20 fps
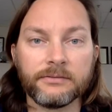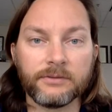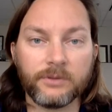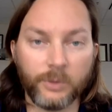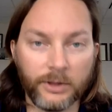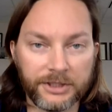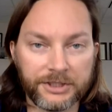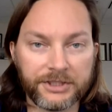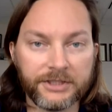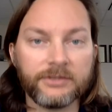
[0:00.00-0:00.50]

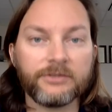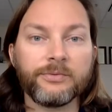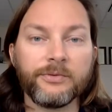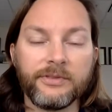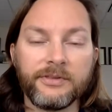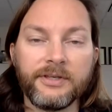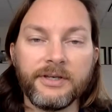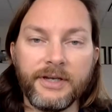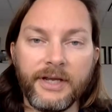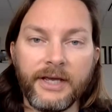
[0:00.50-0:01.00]
questions
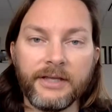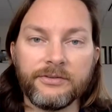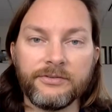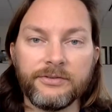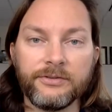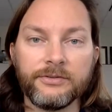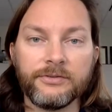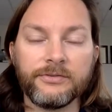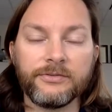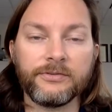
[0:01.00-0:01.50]
with 10
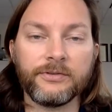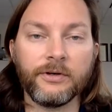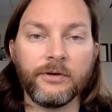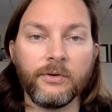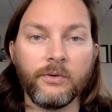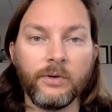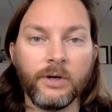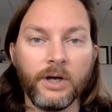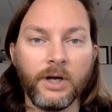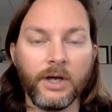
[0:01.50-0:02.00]
answers.
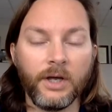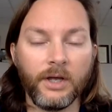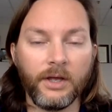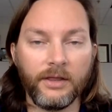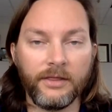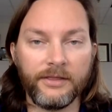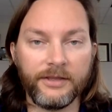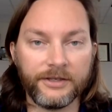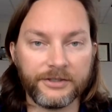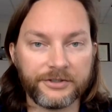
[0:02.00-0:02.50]
So
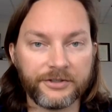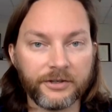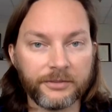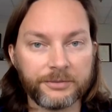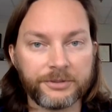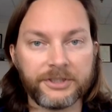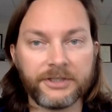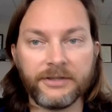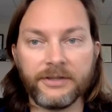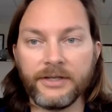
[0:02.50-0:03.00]
the
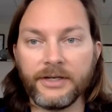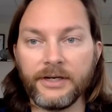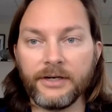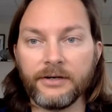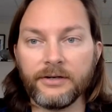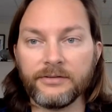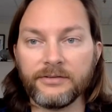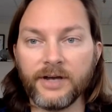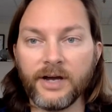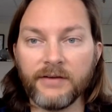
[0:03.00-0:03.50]
assumption
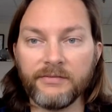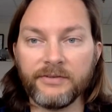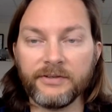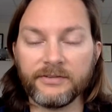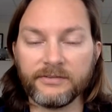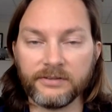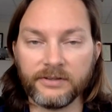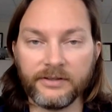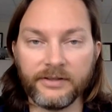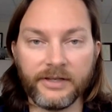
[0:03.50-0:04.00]
there is
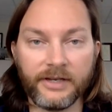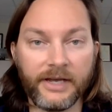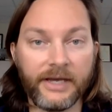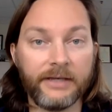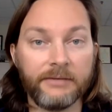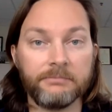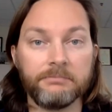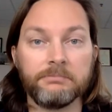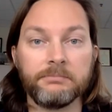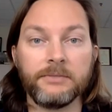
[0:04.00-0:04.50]
obviously that,
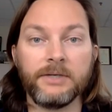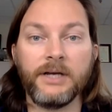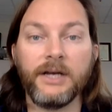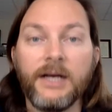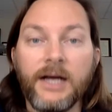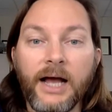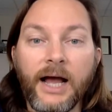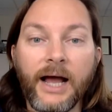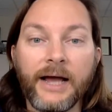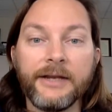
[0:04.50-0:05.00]
hey,
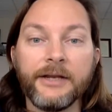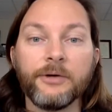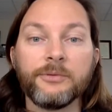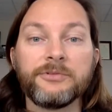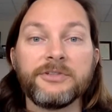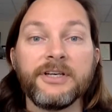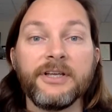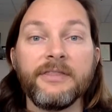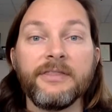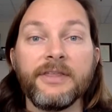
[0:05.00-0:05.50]
I know
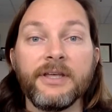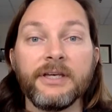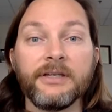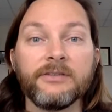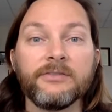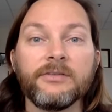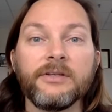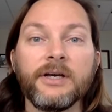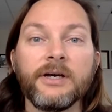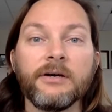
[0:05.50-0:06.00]
10
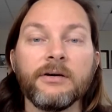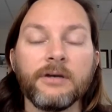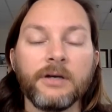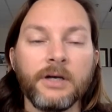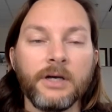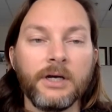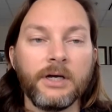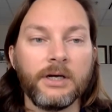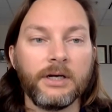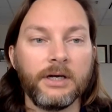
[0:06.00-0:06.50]
things now,
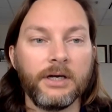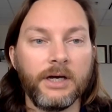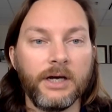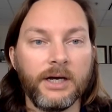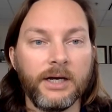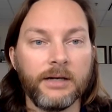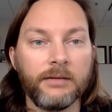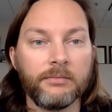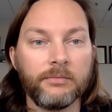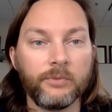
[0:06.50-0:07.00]

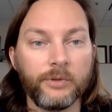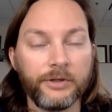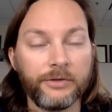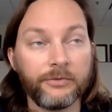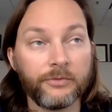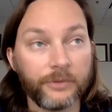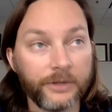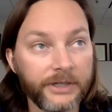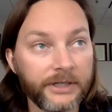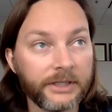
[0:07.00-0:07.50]

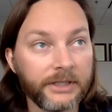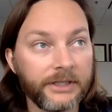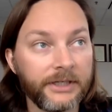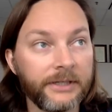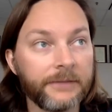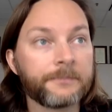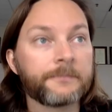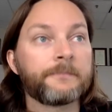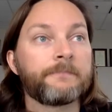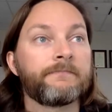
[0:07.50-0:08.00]
when
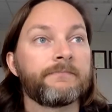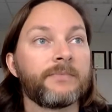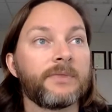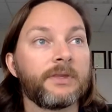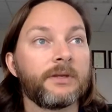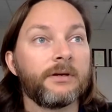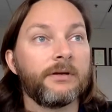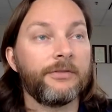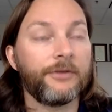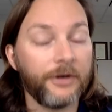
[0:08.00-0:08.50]
really
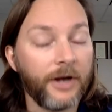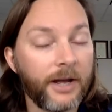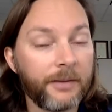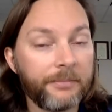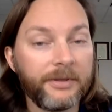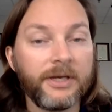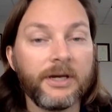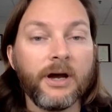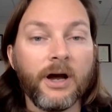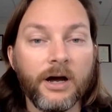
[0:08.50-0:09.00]
they're not
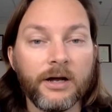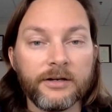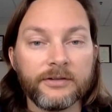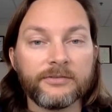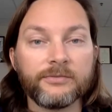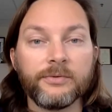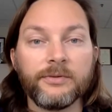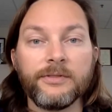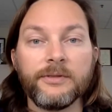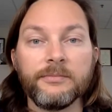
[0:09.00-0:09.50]
being
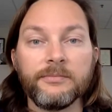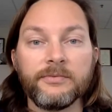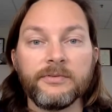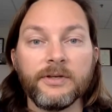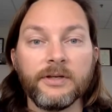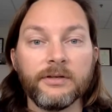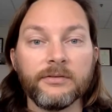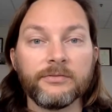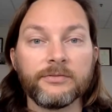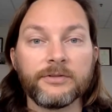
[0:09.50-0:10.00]
honest with
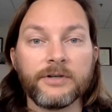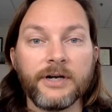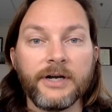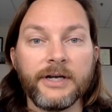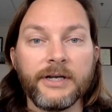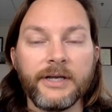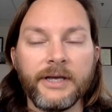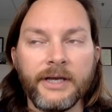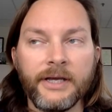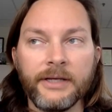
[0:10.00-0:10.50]
themselves,
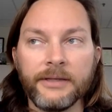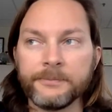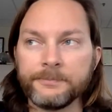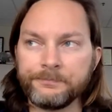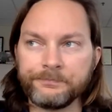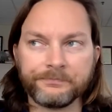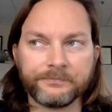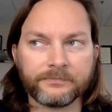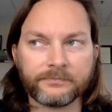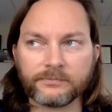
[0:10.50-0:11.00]
right?
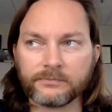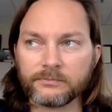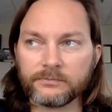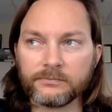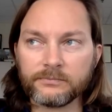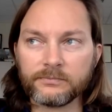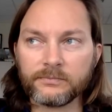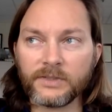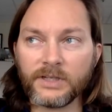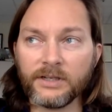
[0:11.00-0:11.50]
And
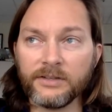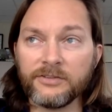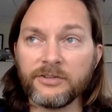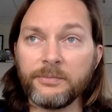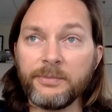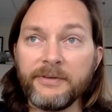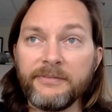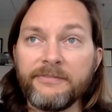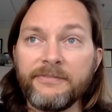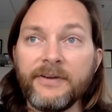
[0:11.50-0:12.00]
to
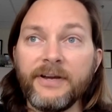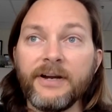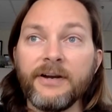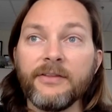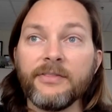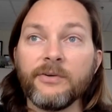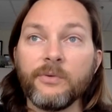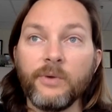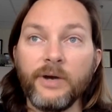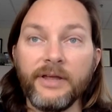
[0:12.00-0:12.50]
be
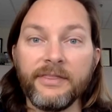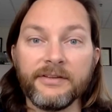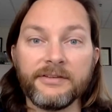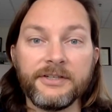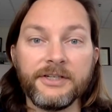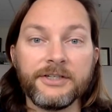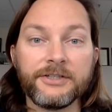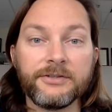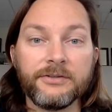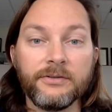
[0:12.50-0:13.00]
fair, the way the
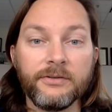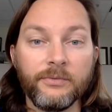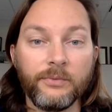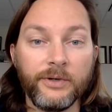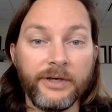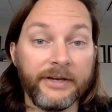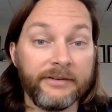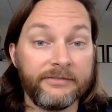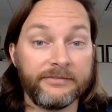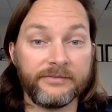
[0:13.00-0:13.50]

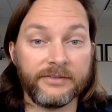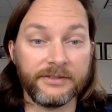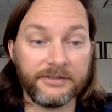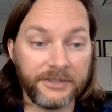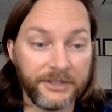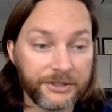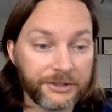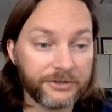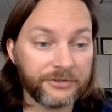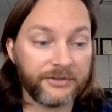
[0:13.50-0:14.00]

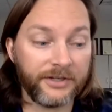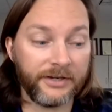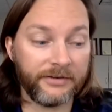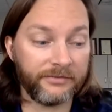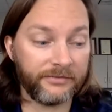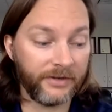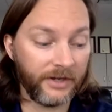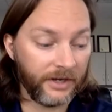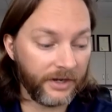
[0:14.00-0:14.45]
teachers have